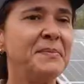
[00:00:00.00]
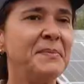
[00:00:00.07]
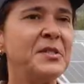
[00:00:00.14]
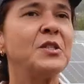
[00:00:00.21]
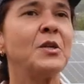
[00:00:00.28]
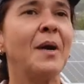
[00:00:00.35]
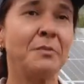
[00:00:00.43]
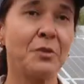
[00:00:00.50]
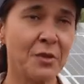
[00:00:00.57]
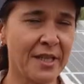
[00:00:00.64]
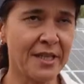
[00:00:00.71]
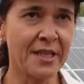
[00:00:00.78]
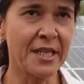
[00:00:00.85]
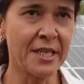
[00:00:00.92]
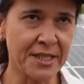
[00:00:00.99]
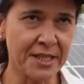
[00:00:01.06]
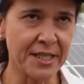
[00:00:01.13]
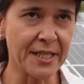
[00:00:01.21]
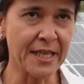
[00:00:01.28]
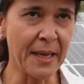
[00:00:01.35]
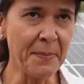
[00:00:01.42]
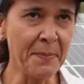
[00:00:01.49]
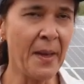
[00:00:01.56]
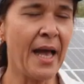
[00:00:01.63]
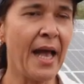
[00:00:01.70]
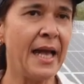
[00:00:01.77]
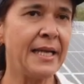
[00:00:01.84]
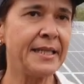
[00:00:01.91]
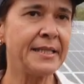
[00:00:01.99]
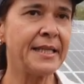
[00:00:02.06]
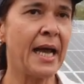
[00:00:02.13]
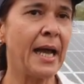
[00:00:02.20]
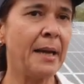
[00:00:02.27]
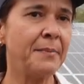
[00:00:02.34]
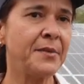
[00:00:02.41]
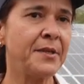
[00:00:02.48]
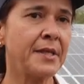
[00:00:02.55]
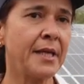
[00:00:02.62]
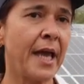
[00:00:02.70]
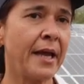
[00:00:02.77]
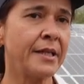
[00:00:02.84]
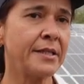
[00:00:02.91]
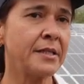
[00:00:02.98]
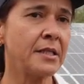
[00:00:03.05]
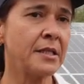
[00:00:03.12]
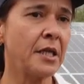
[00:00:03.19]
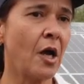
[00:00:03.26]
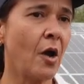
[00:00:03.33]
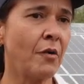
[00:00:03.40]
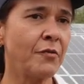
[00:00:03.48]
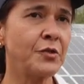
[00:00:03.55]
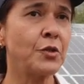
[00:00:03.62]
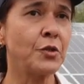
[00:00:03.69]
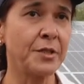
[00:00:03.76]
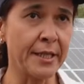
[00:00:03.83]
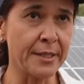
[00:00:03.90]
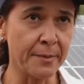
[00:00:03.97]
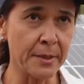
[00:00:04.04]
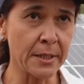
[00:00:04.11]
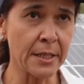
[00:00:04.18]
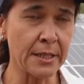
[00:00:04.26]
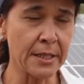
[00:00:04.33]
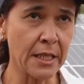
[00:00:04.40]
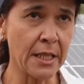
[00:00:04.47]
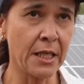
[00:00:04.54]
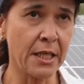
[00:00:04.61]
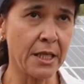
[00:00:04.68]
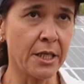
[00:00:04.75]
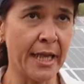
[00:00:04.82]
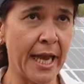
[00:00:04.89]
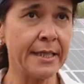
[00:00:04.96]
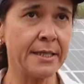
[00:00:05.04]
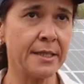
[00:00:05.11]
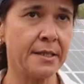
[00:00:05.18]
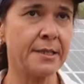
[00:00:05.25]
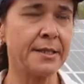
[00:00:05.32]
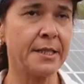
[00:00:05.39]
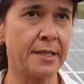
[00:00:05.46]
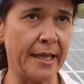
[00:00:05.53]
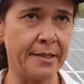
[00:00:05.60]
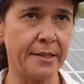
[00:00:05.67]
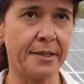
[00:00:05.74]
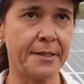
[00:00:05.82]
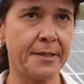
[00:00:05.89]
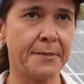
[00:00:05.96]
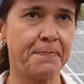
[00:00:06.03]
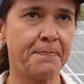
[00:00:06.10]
So I'm Susana Garcia, and I'm the head of sustainability here at Selenis.